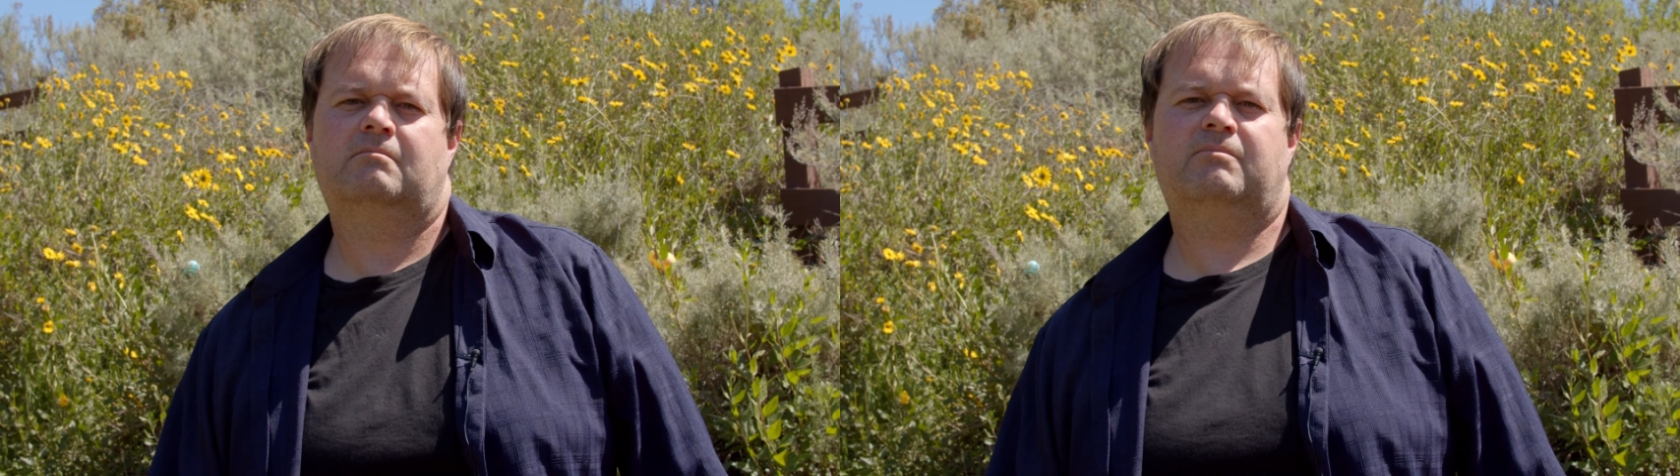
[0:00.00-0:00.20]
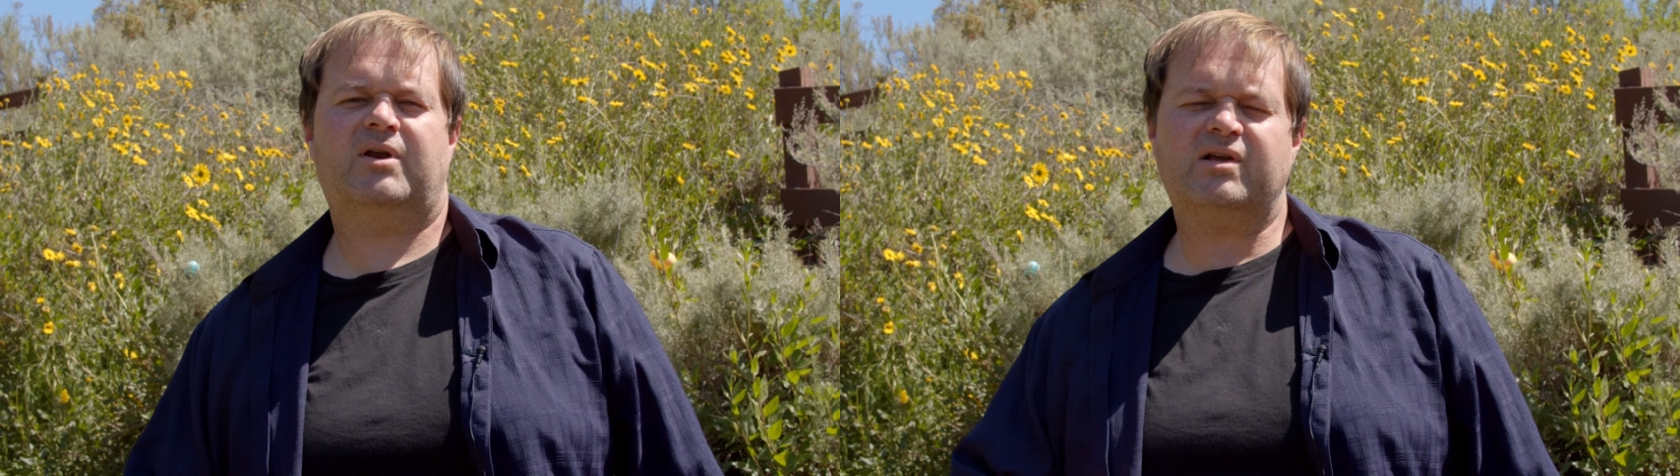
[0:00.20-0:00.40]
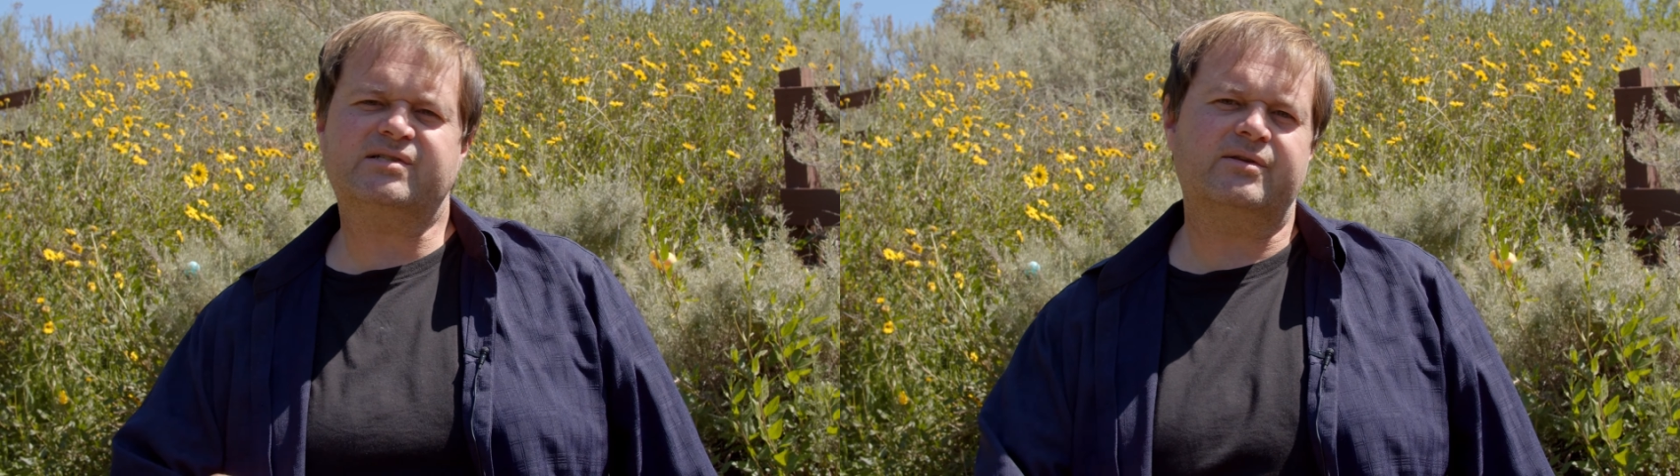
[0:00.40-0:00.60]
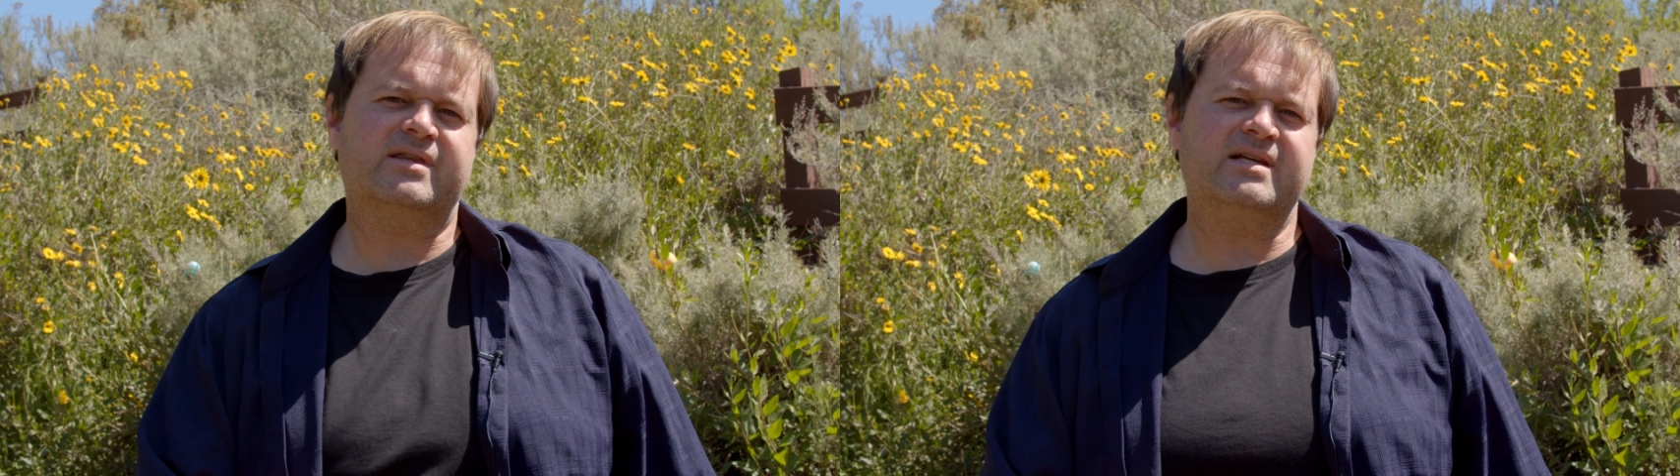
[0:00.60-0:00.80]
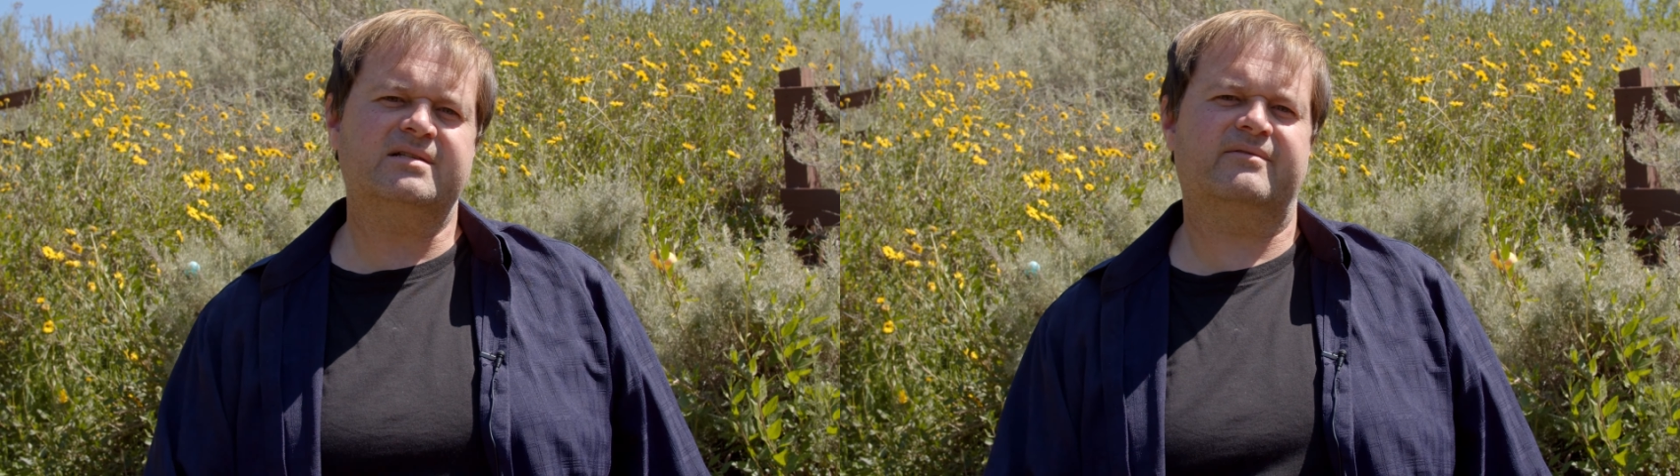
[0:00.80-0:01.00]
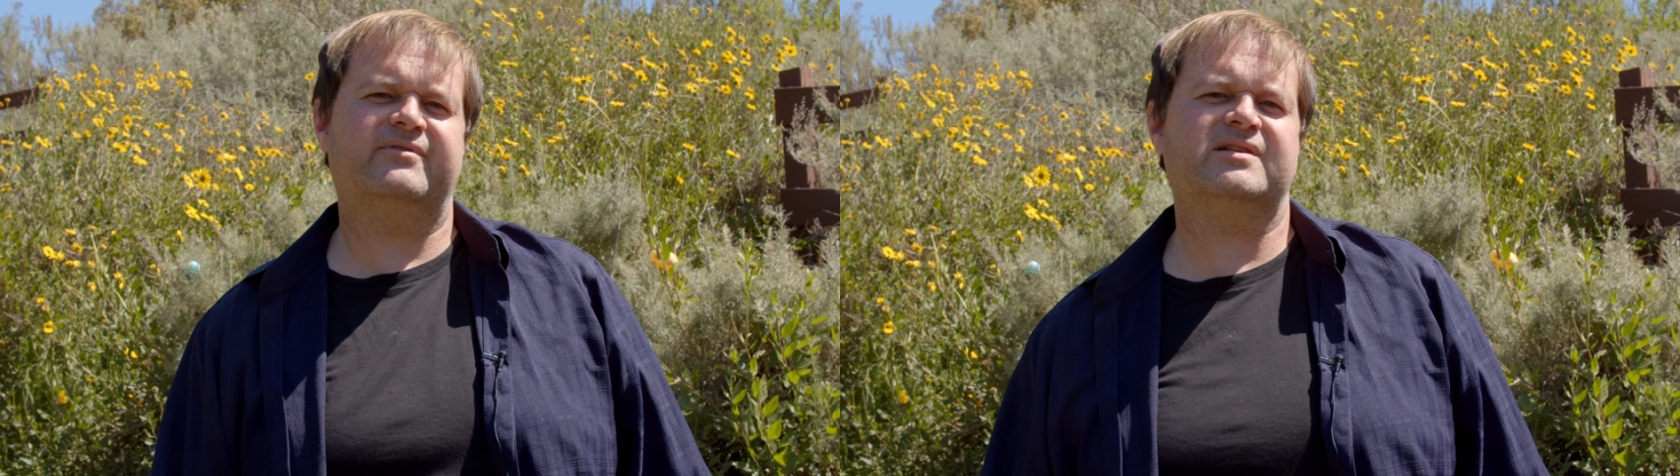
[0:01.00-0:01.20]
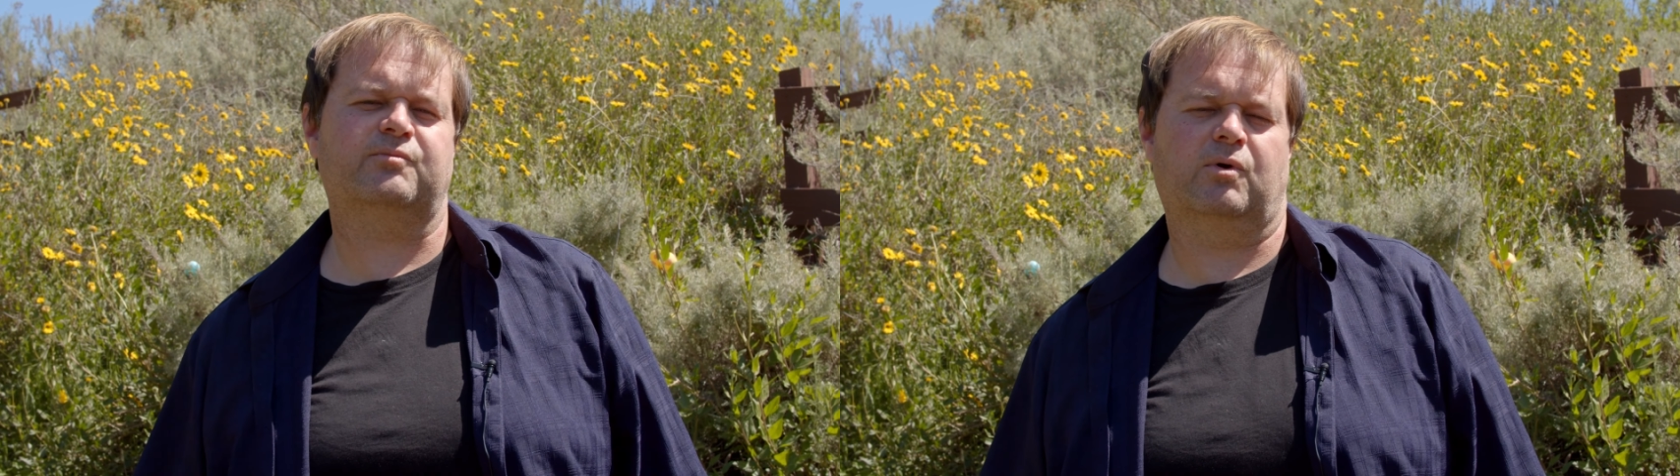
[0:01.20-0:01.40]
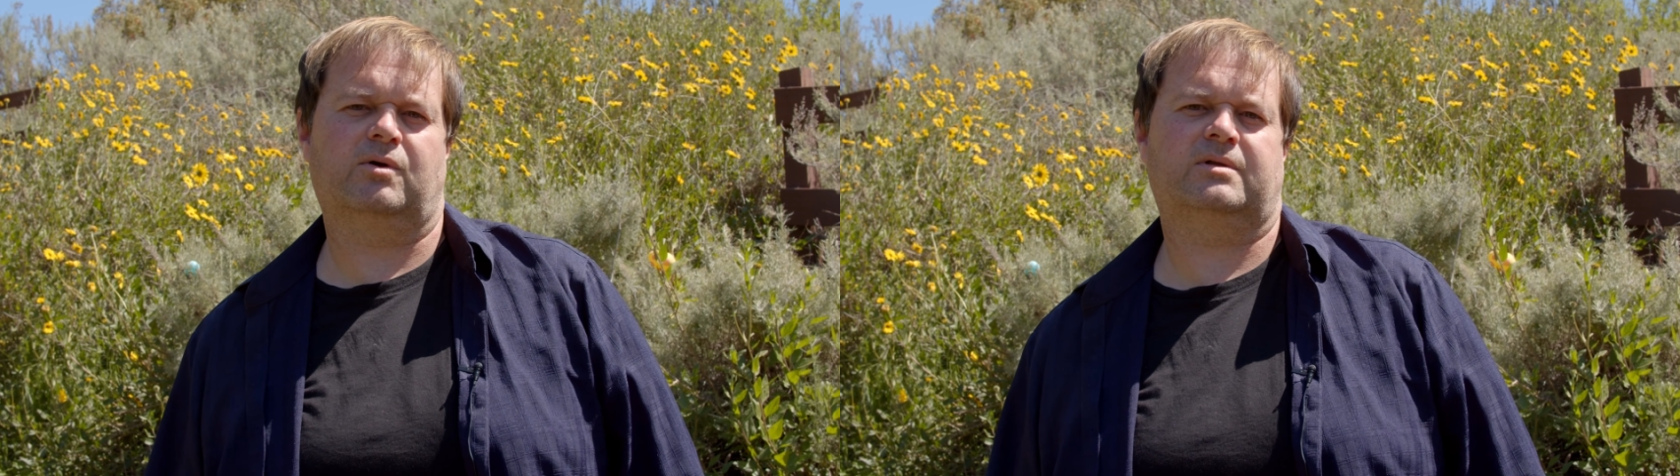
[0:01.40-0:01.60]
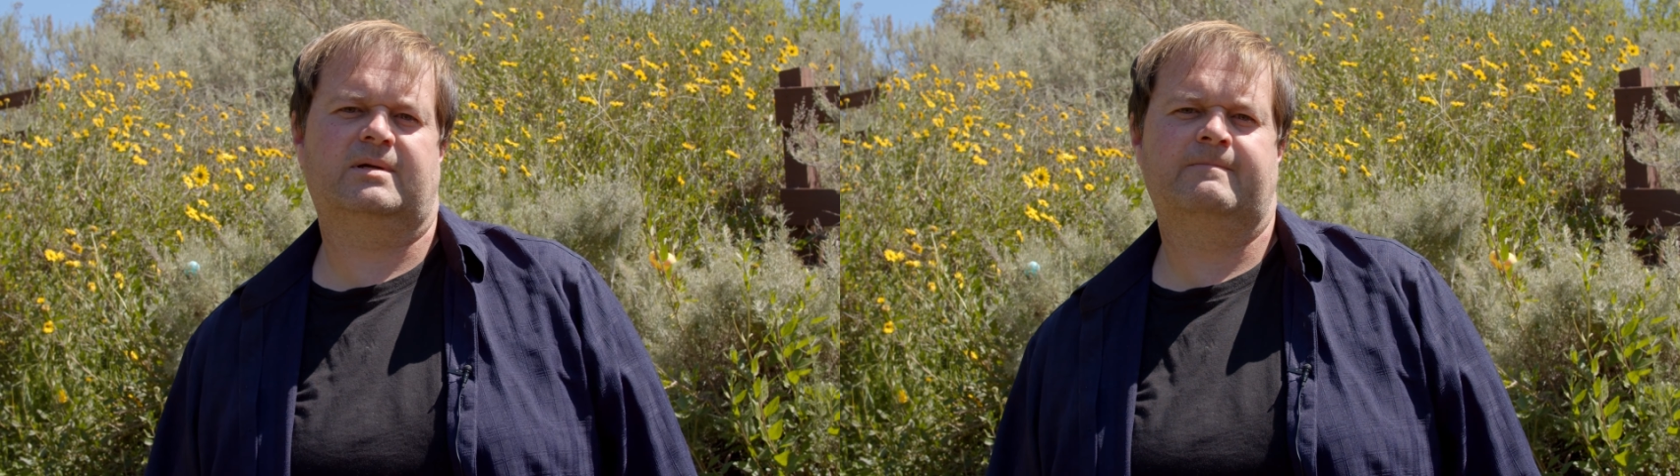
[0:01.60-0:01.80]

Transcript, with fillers: but also things of this world.